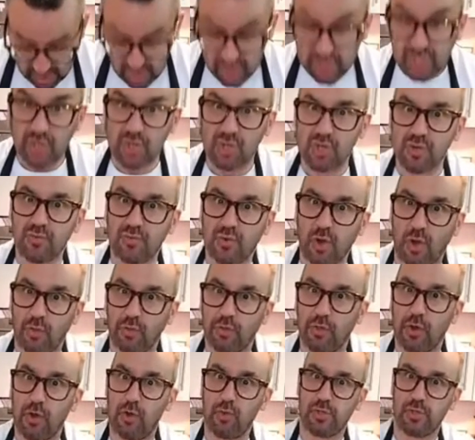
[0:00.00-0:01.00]
So you've got
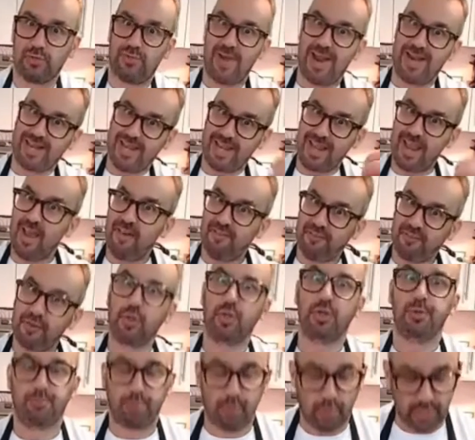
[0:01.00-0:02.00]
those ready for
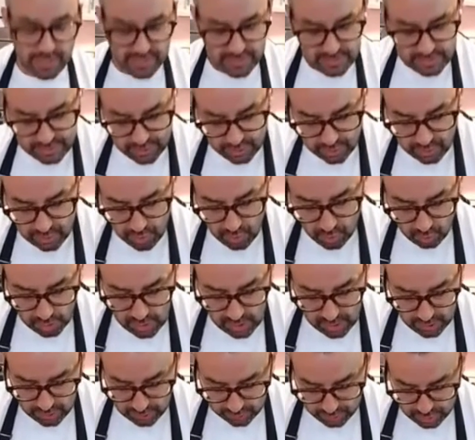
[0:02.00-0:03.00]
you to put into your
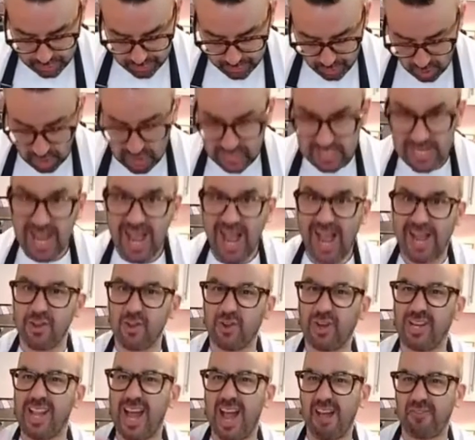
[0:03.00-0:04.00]
lunchbox, and
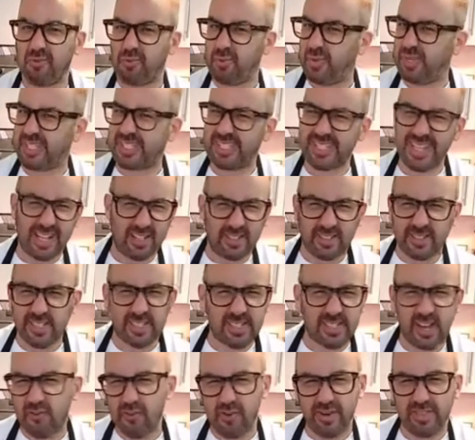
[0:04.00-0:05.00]
you can have it with
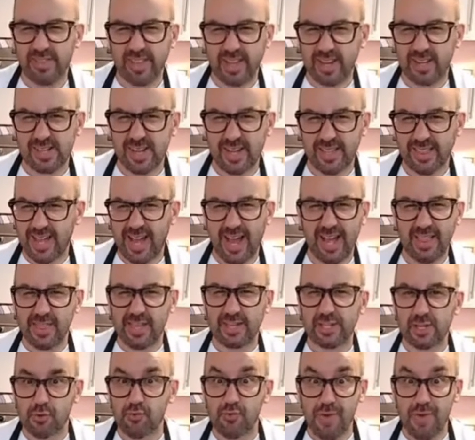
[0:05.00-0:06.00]
salsa and things like that, and
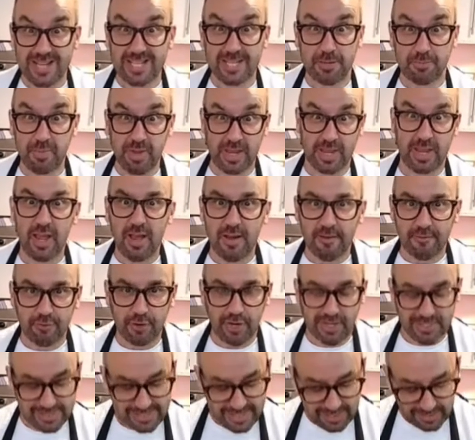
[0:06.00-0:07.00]
there's a recipe
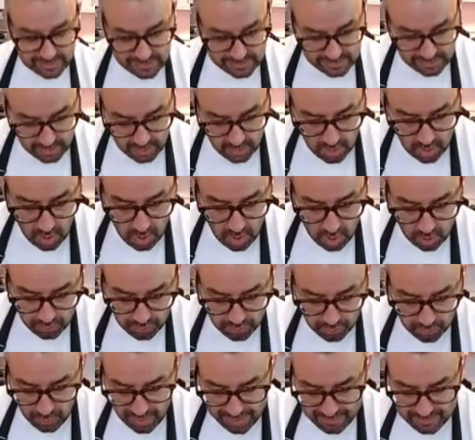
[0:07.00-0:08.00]
for our salsa
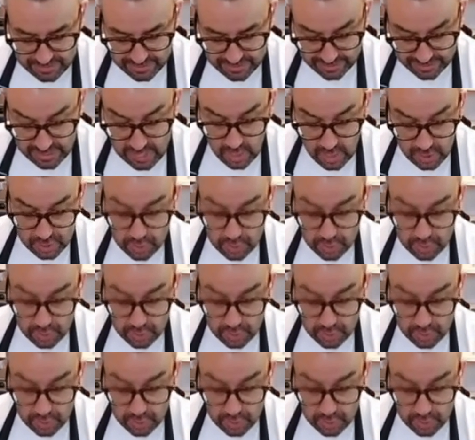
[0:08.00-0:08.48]
on the website.